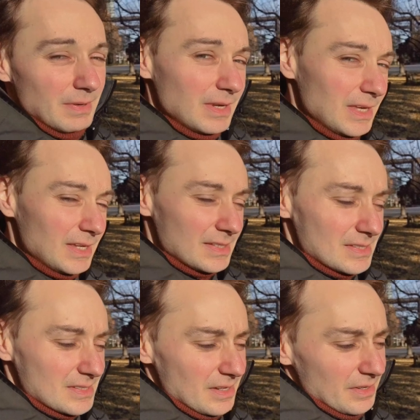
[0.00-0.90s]

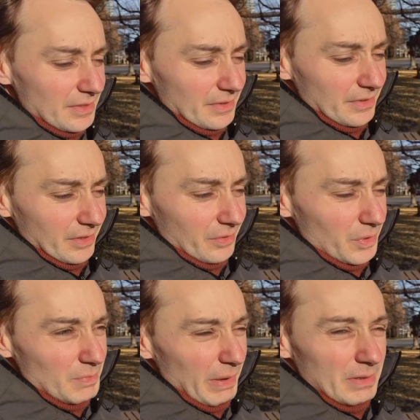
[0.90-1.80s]
needs,
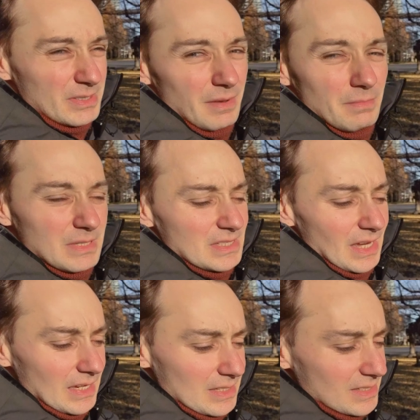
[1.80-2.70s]
we make same
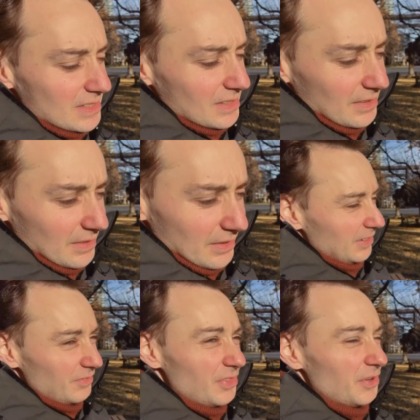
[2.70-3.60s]
mistakes.
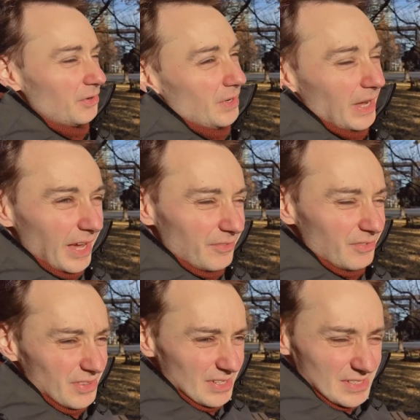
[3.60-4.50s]
Even though
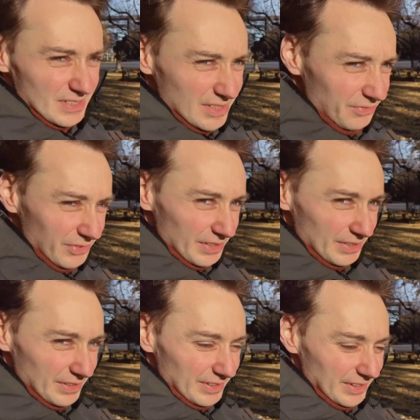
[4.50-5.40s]
everything is different,